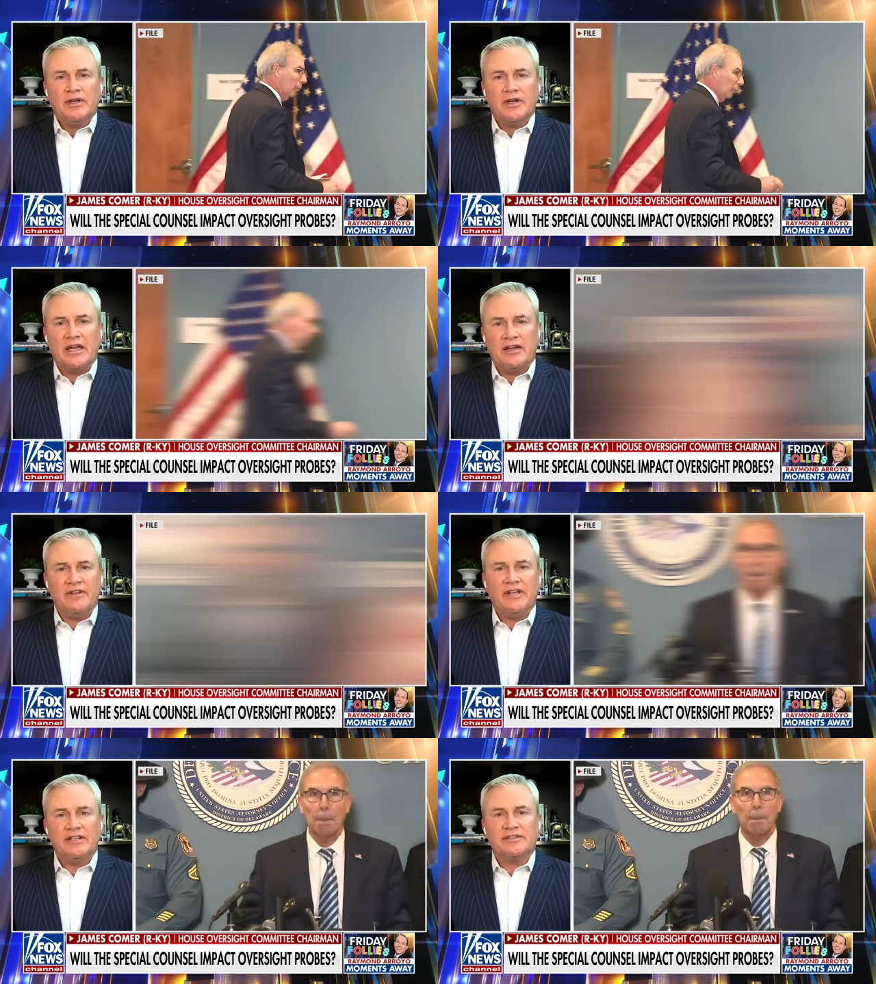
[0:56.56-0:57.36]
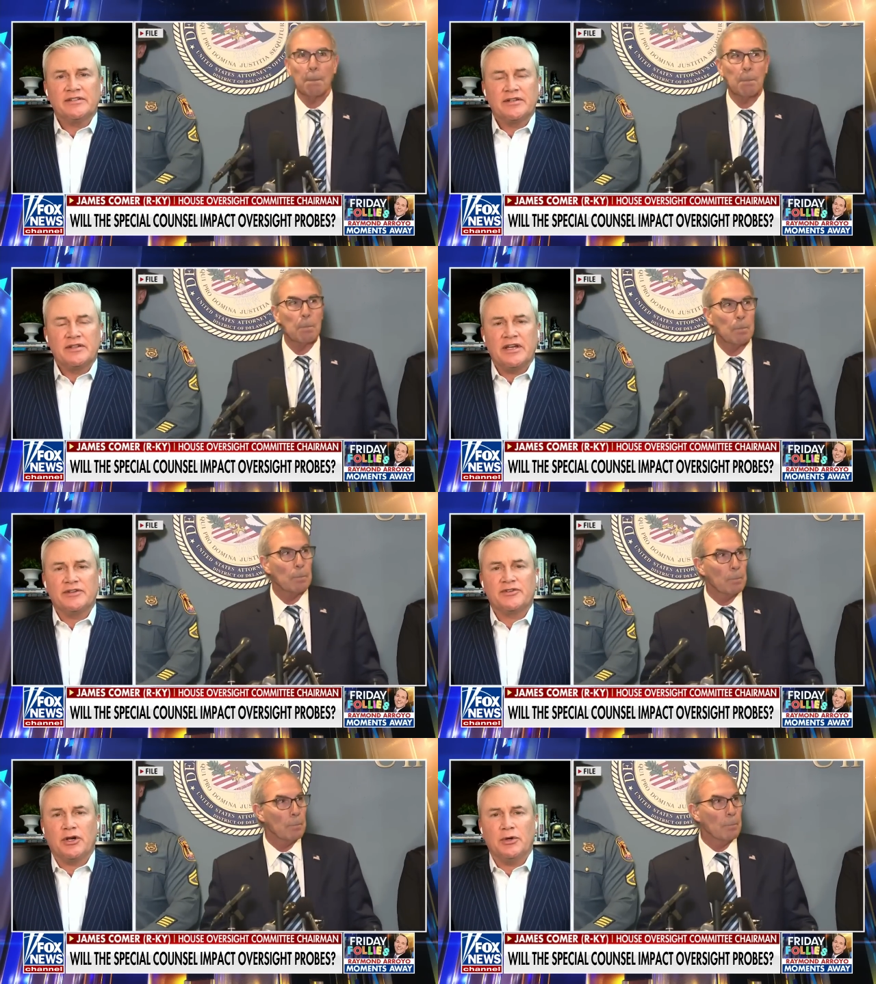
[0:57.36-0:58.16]
Speaker 1: evidence that
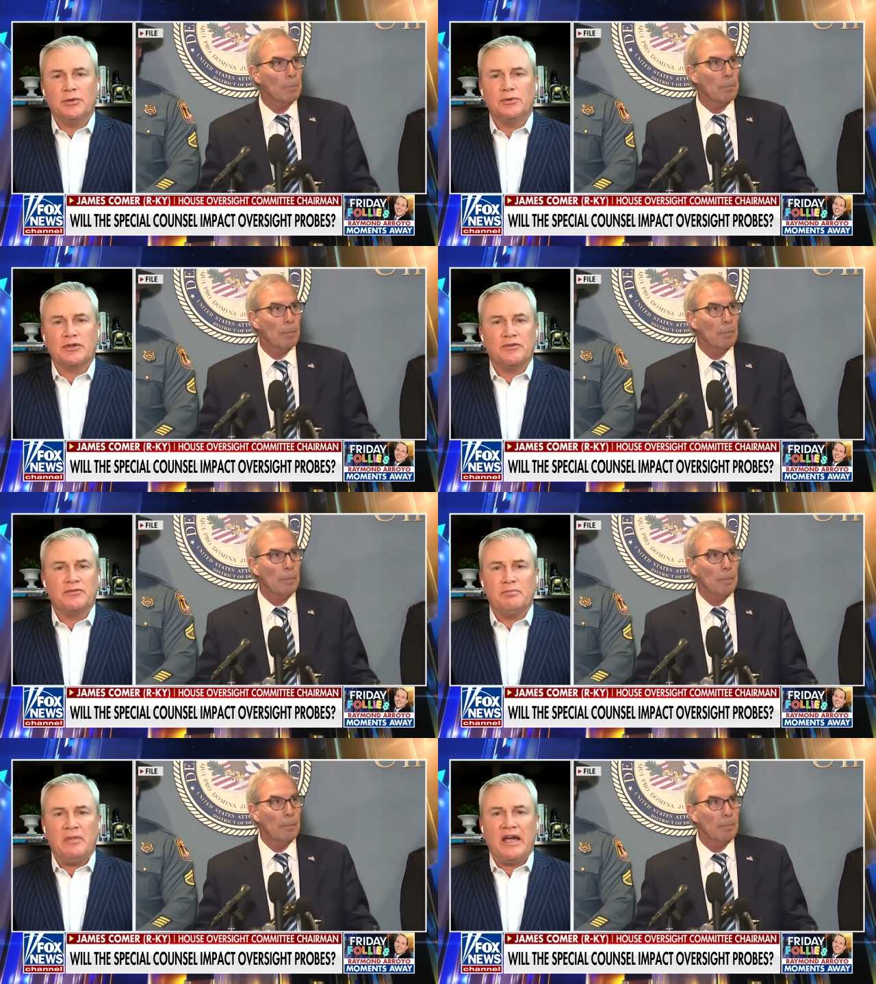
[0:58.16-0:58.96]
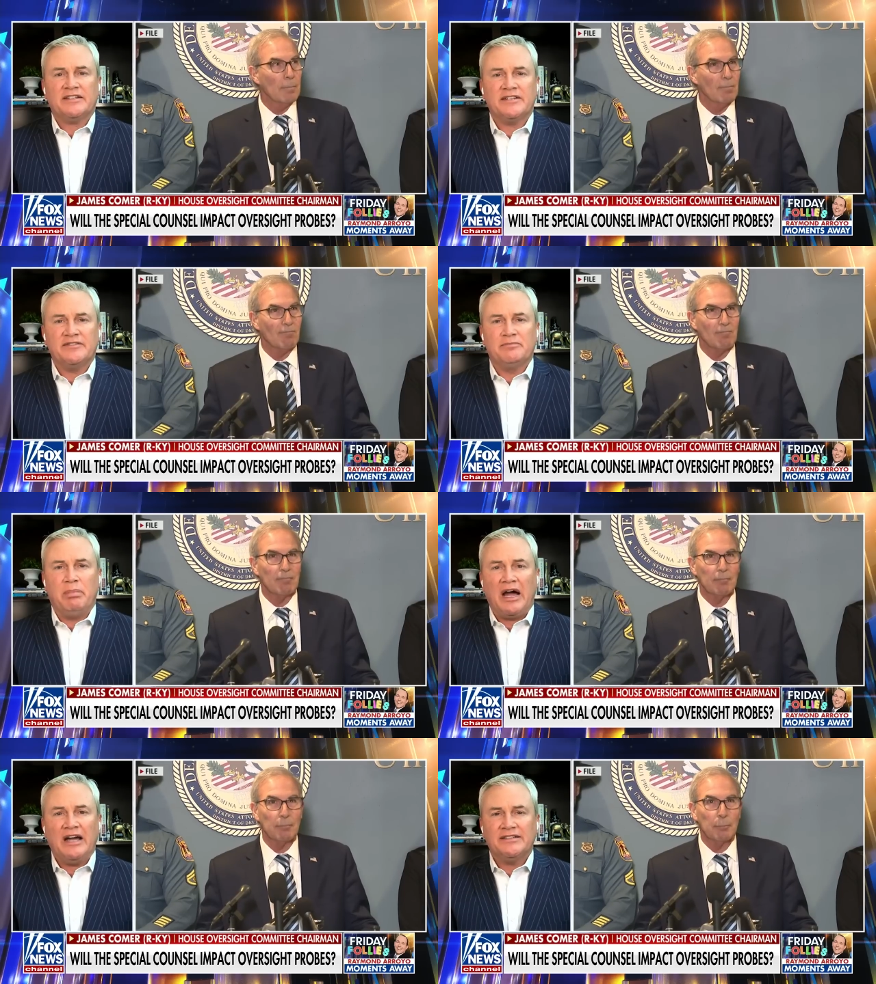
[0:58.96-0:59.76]
shows of massive
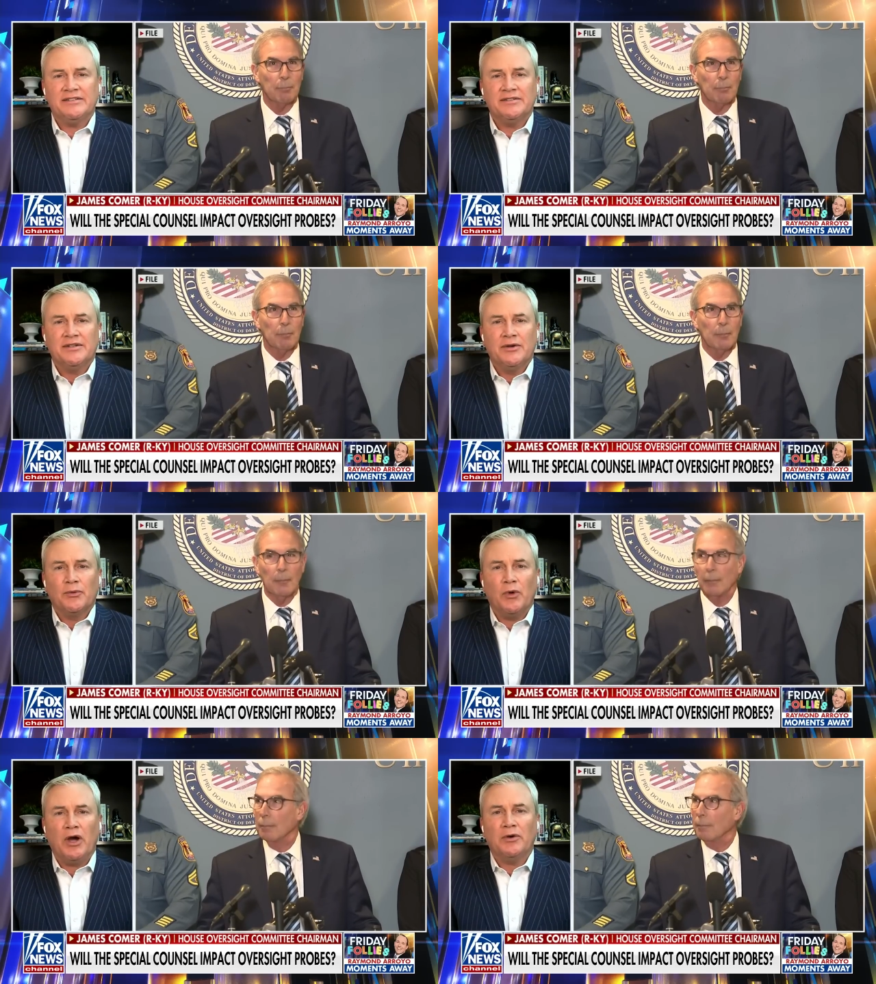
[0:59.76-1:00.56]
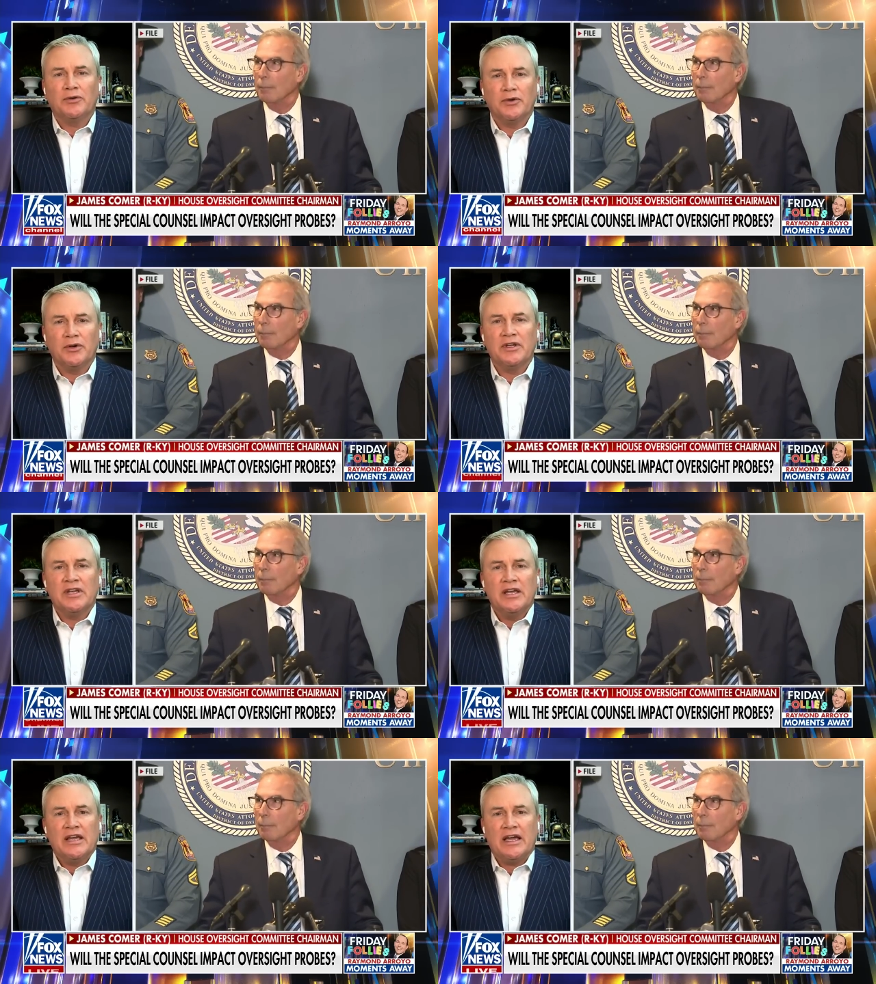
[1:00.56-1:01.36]
Biden wrongdoing
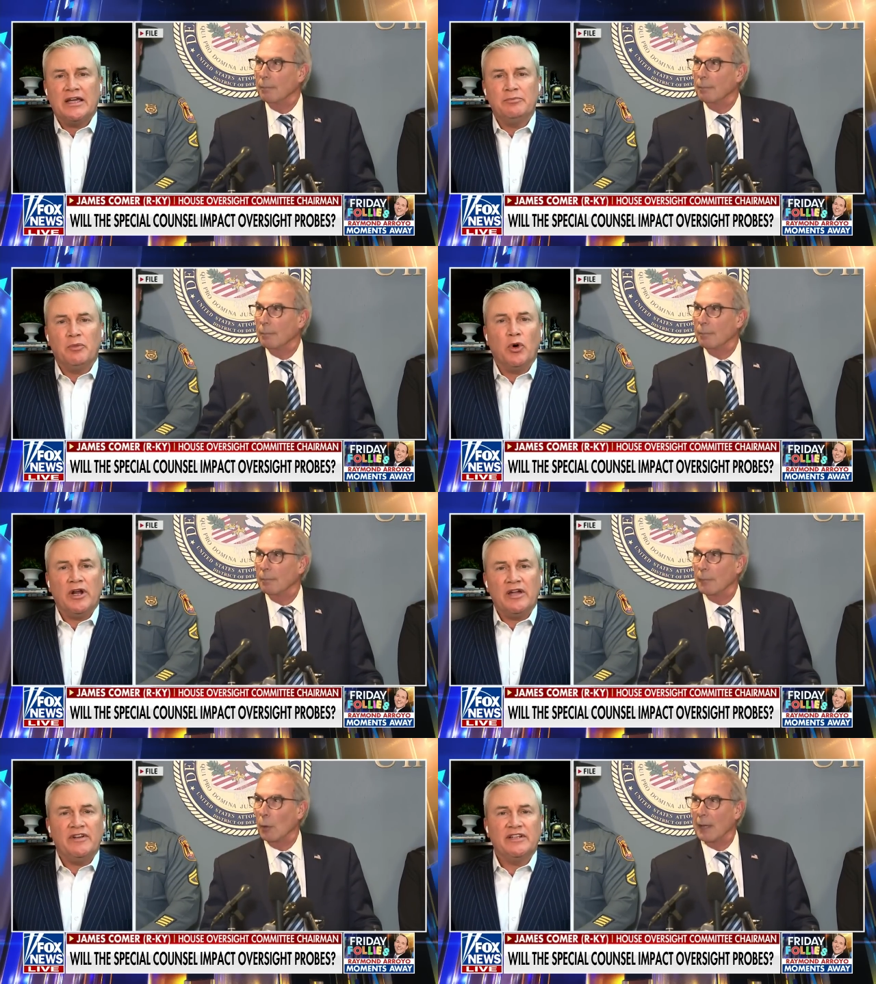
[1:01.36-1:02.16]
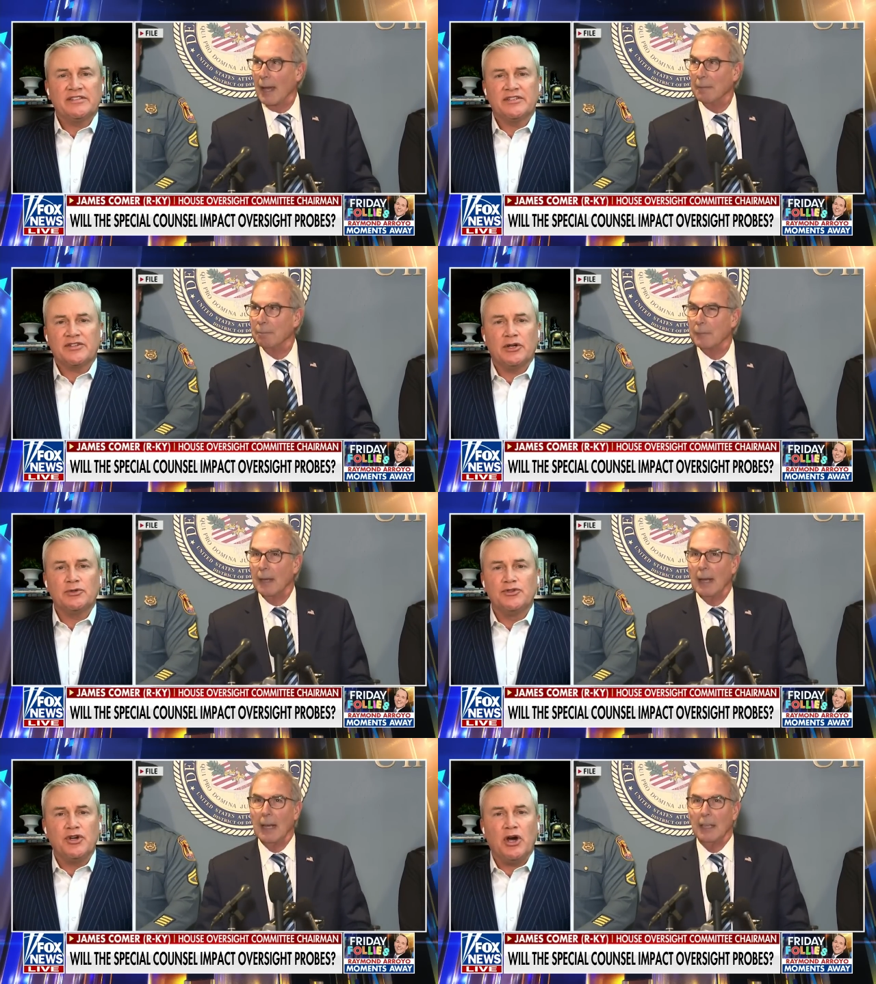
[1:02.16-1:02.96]
and more evidence that shows
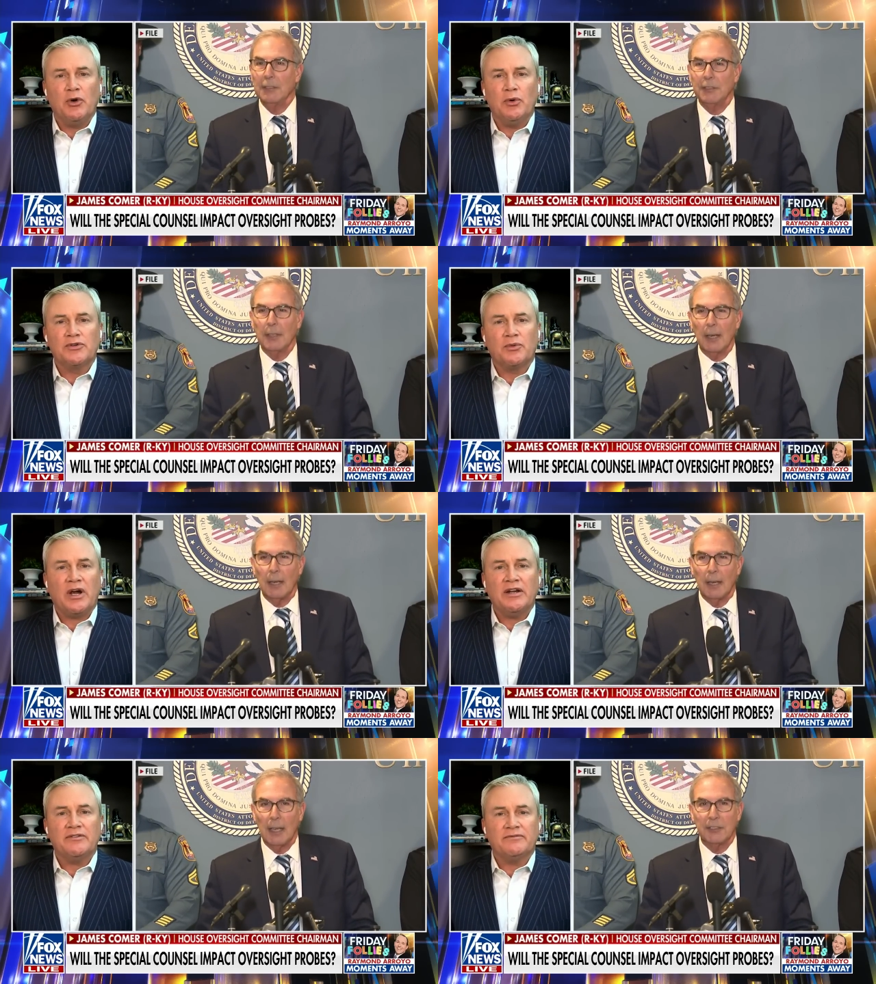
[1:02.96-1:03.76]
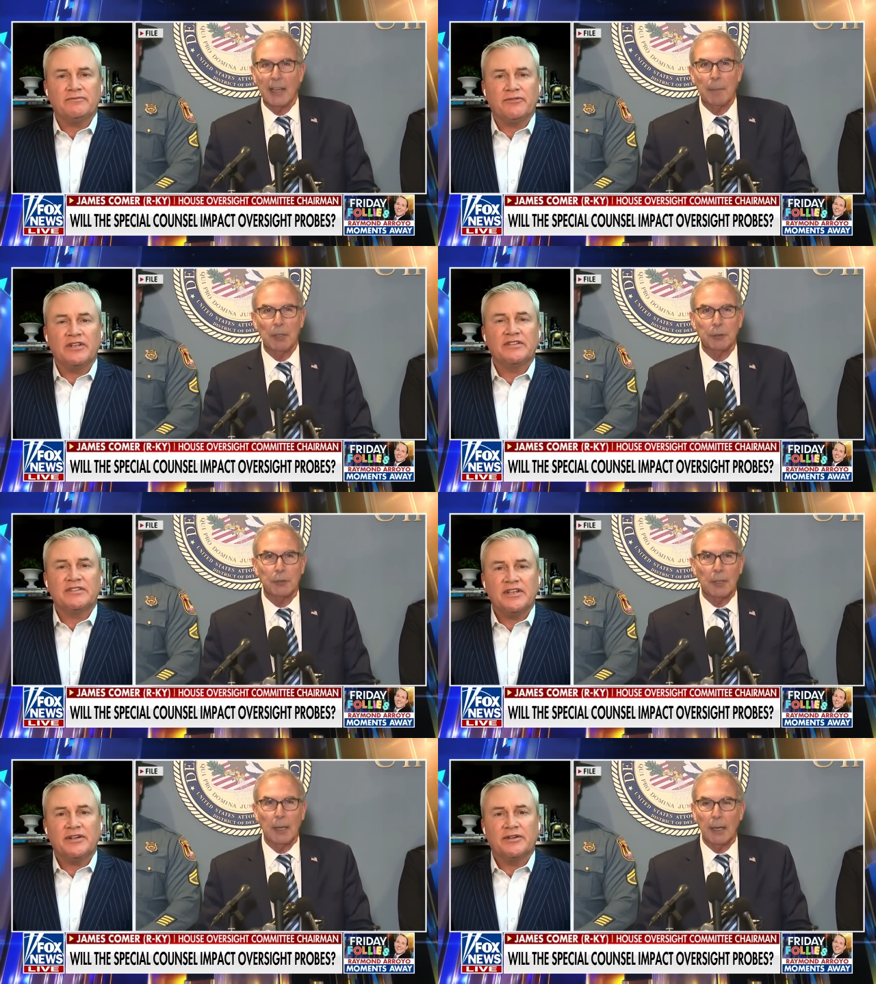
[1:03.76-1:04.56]
Joe was right front and
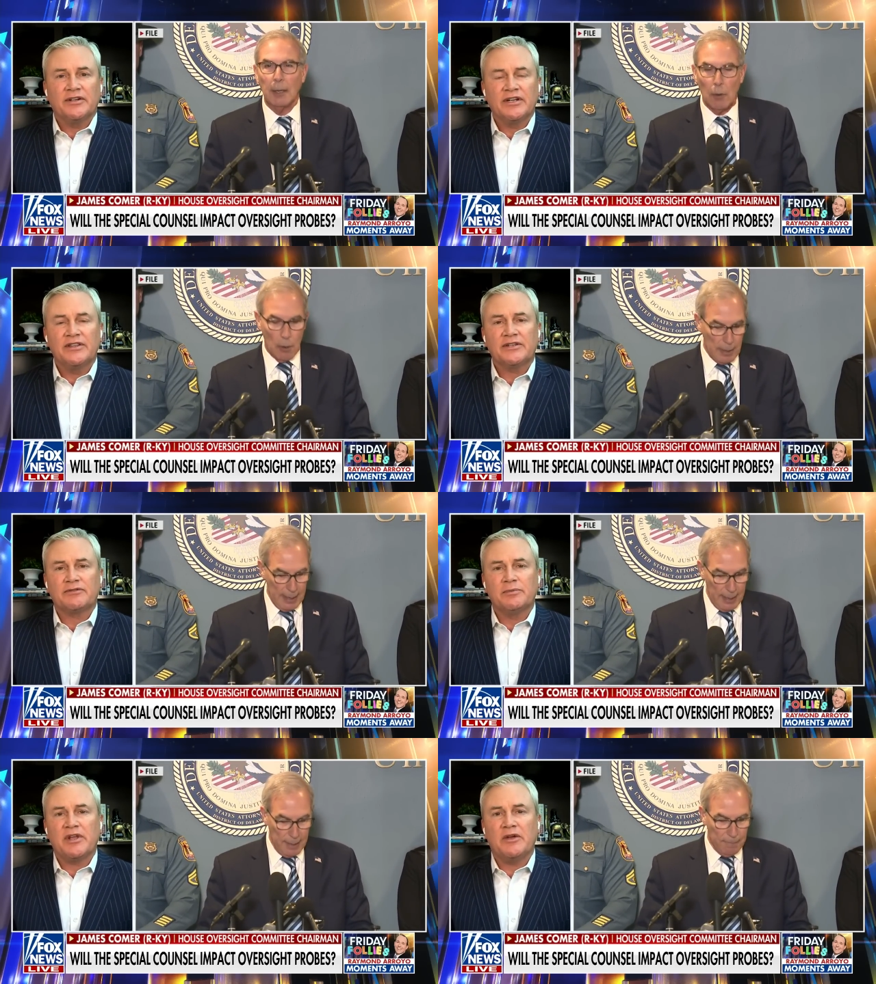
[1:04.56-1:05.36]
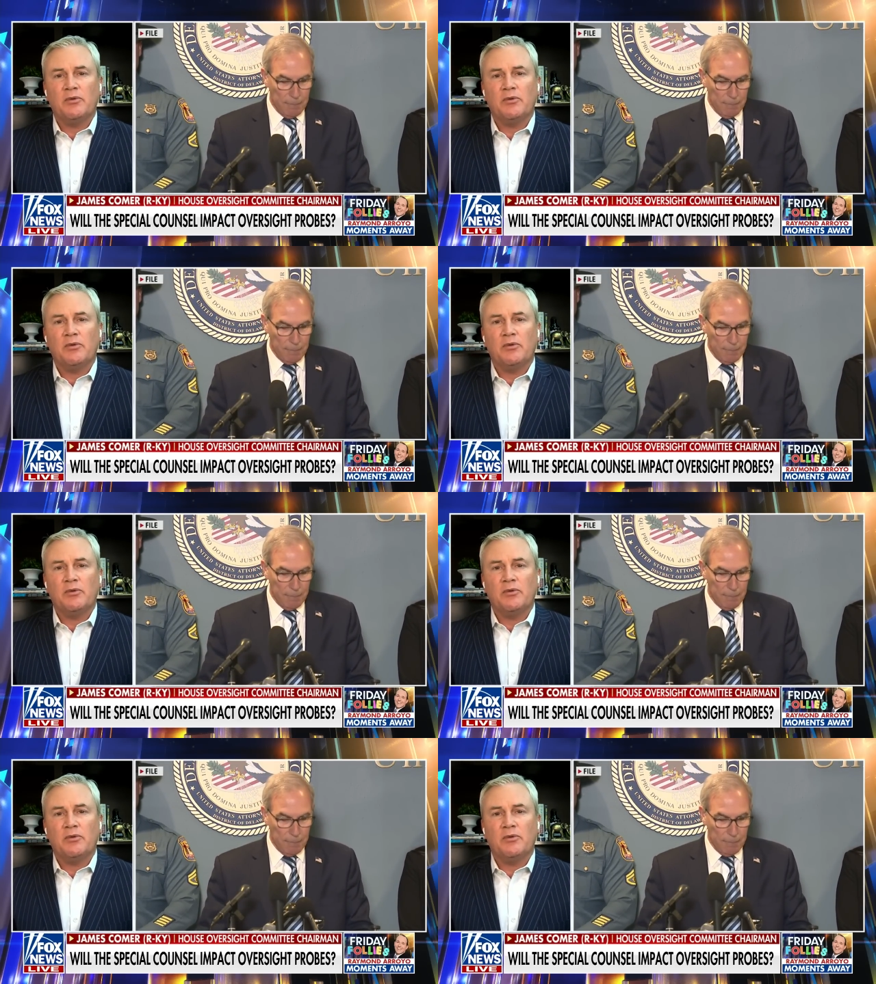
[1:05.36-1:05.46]
center in this from day